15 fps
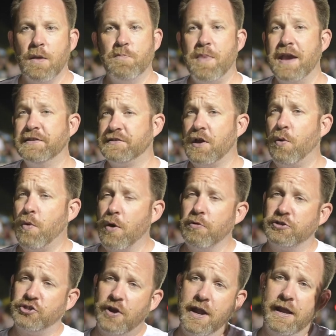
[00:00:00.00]
Based on where
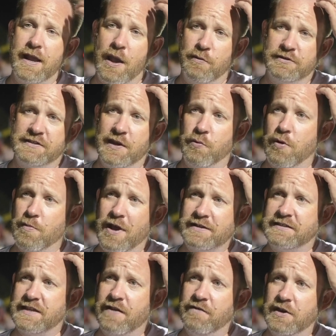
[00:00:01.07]
we're training, I would say we're about
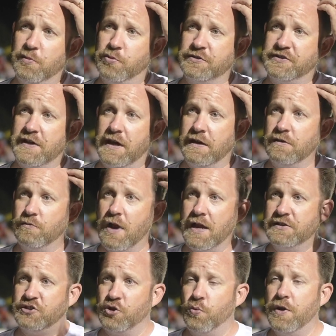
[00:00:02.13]
70%,
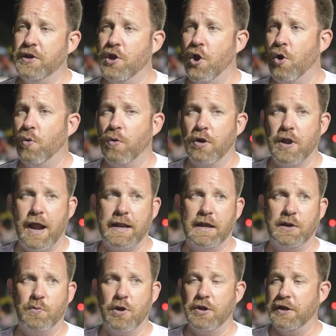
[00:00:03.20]
right? So we know we're not
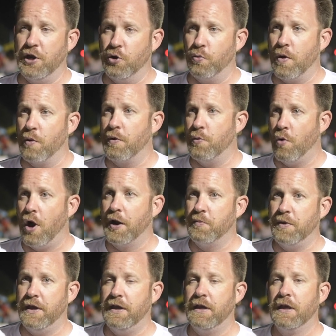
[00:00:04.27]
anywhere near where we want to
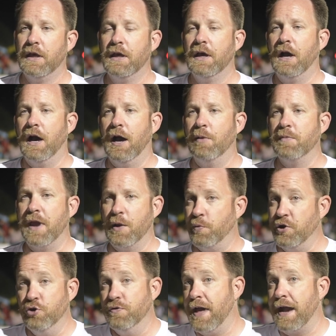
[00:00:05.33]
be. And we
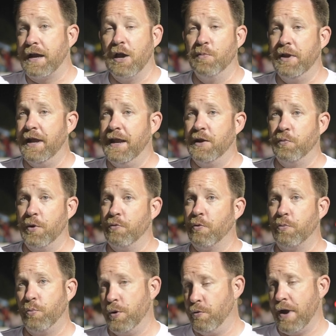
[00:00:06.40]
knew that coming in, and
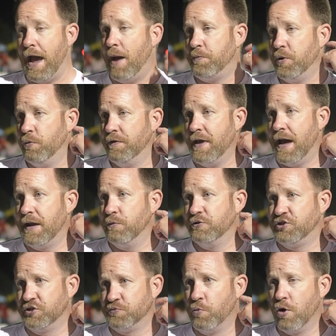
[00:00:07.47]
we were happy with that. It was
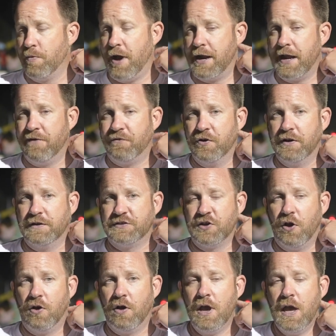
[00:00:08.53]
just more about effort.
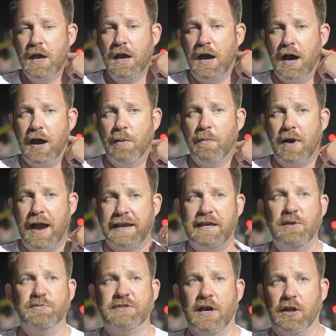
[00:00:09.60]
So I
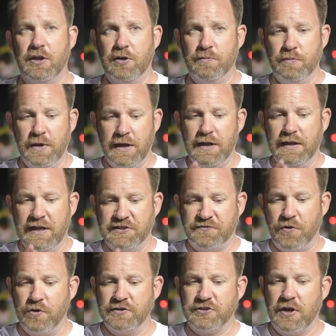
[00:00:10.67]
keep telling them, let's
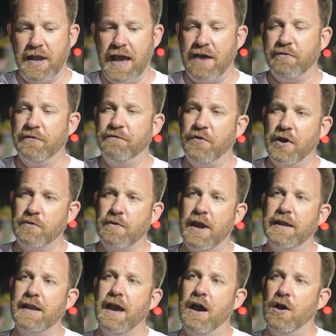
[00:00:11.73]
focus on having fun
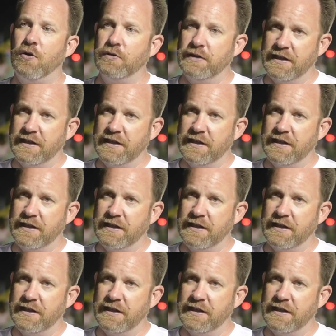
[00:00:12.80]
right now.